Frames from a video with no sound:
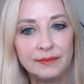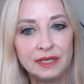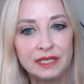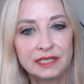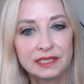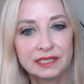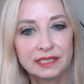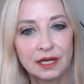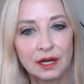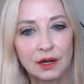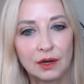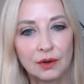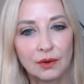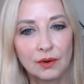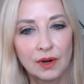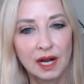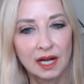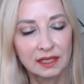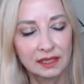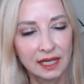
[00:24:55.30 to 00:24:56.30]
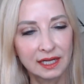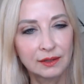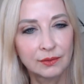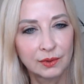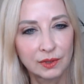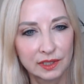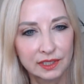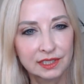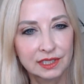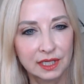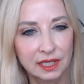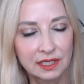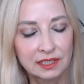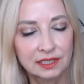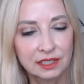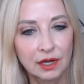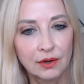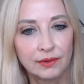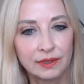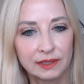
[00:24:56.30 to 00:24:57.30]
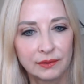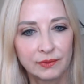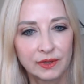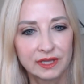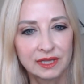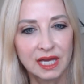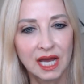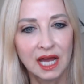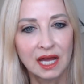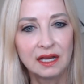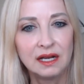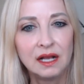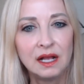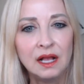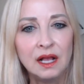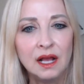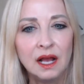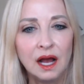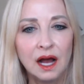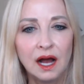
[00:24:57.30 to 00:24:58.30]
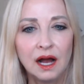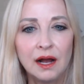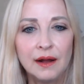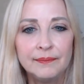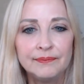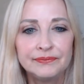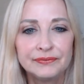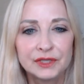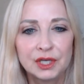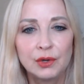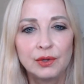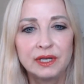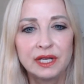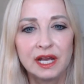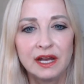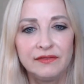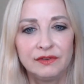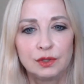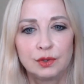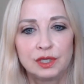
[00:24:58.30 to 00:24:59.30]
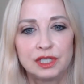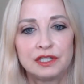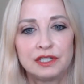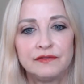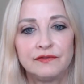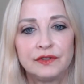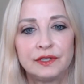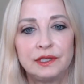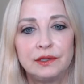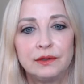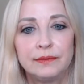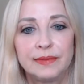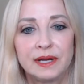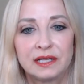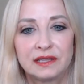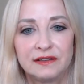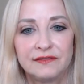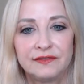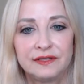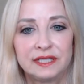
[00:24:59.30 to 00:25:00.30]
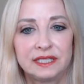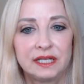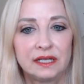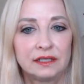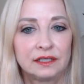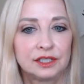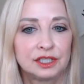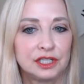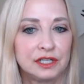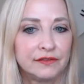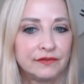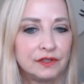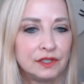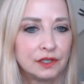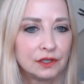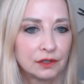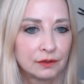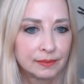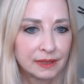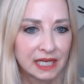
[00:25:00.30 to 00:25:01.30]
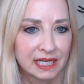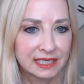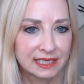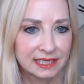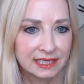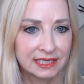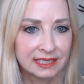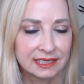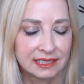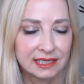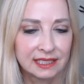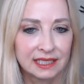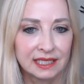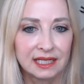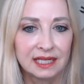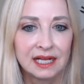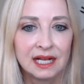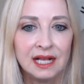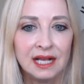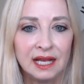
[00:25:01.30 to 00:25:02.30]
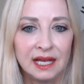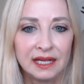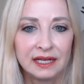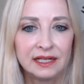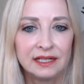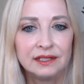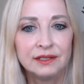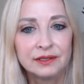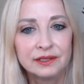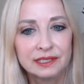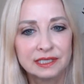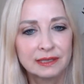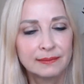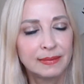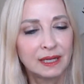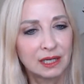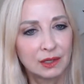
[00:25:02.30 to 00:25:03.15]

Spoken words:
So I like where it's going with that. Cody, I have a question for you about the physiology of neuroplasticity. And I know this is a big